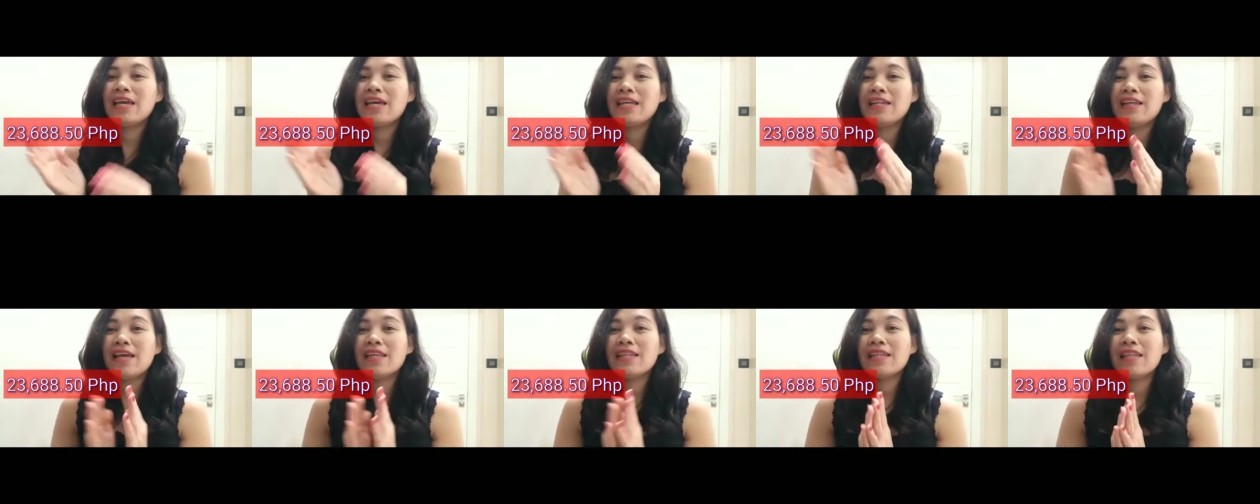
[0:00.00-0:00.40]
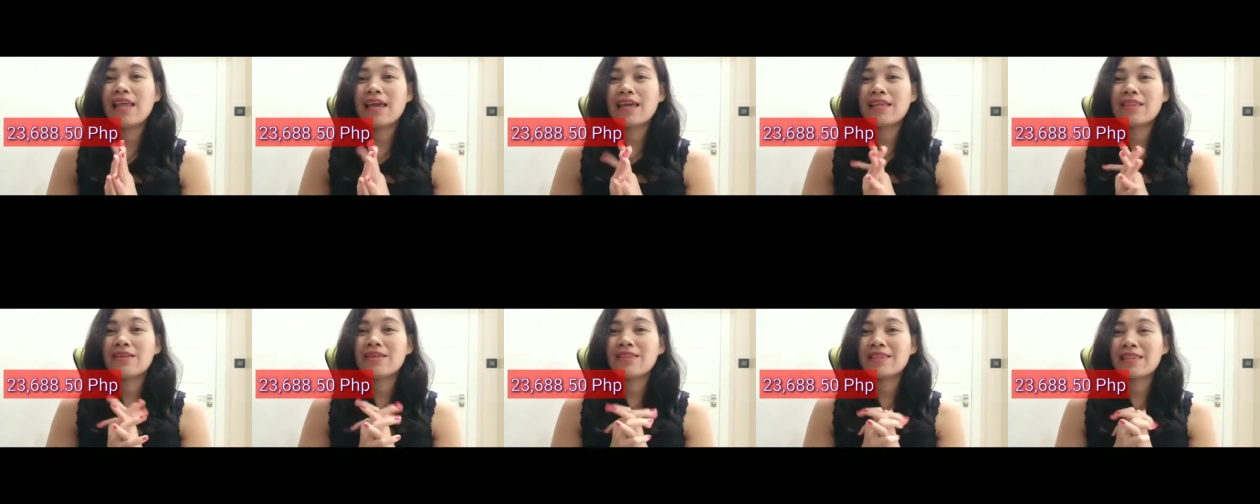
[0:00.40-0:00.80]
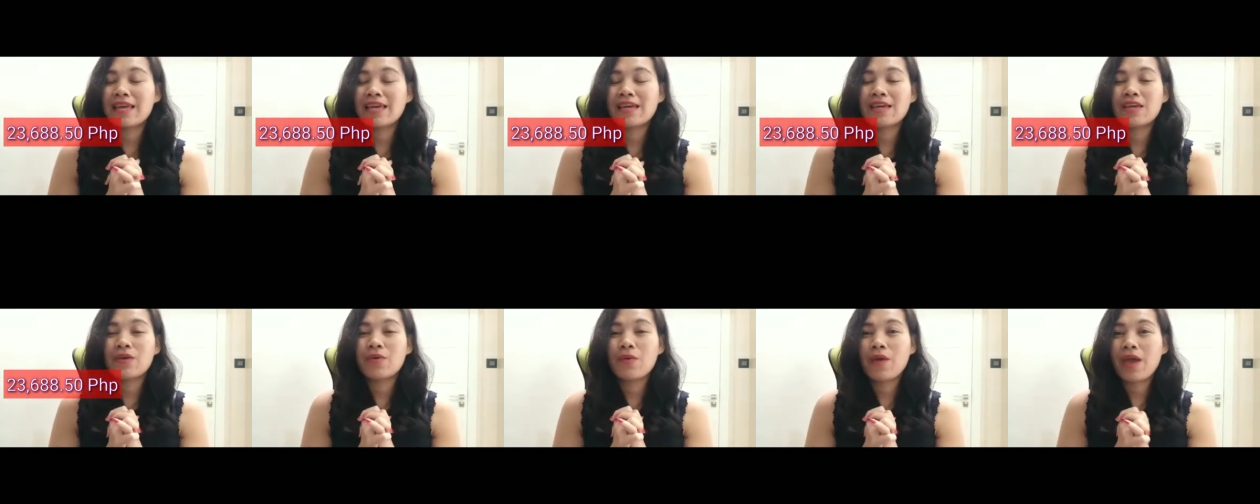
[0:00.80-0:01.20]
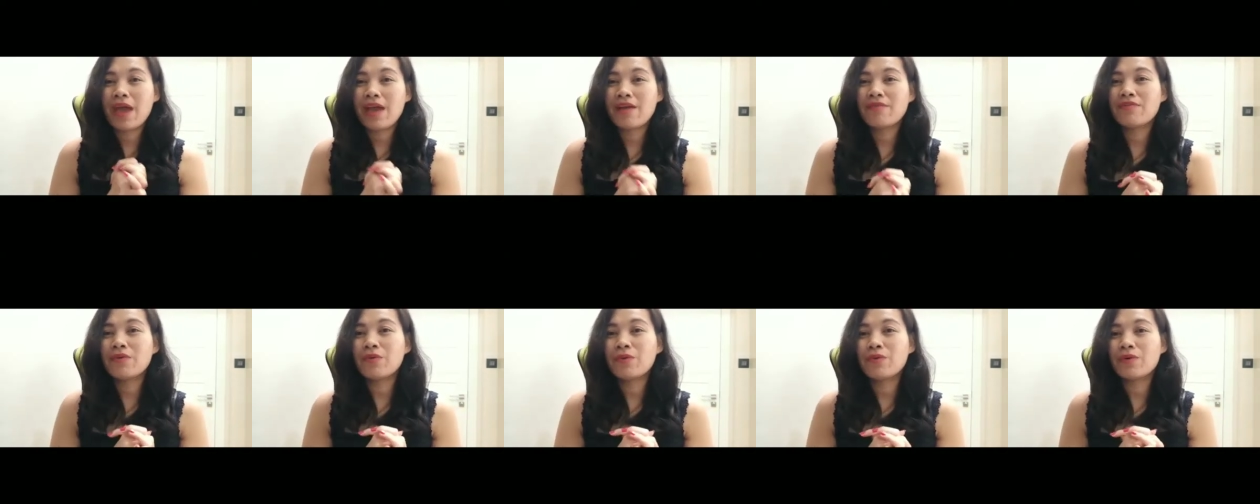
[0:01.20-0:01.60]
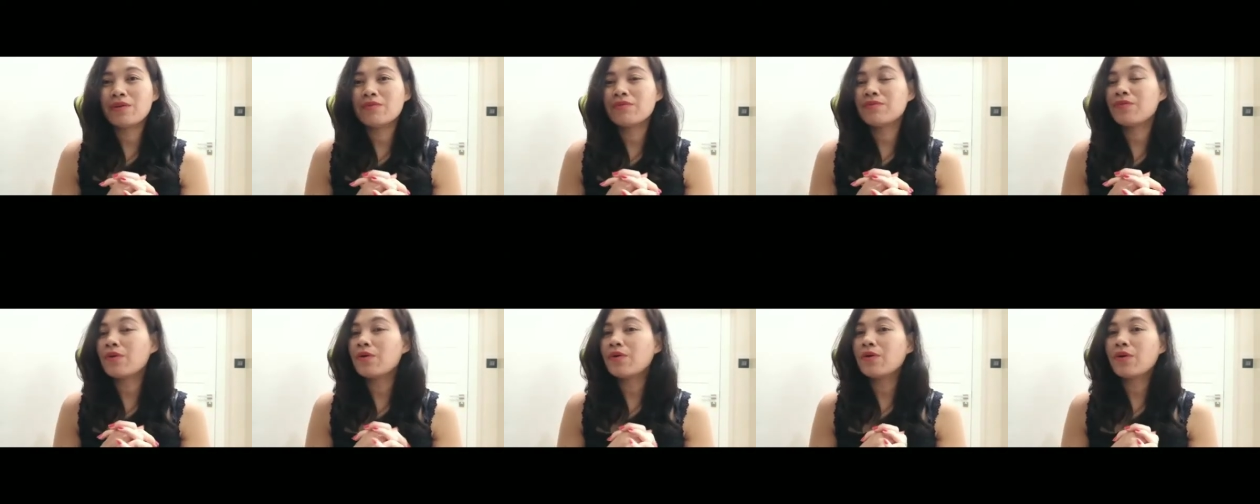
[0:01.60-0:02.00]
And I'd like to thank you
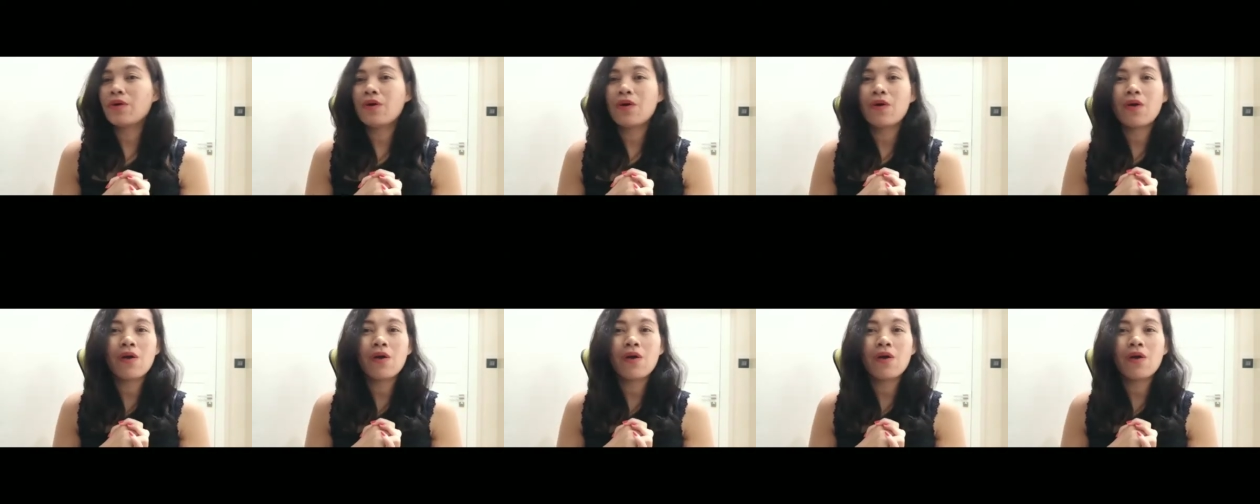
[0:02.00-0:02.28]
everyone for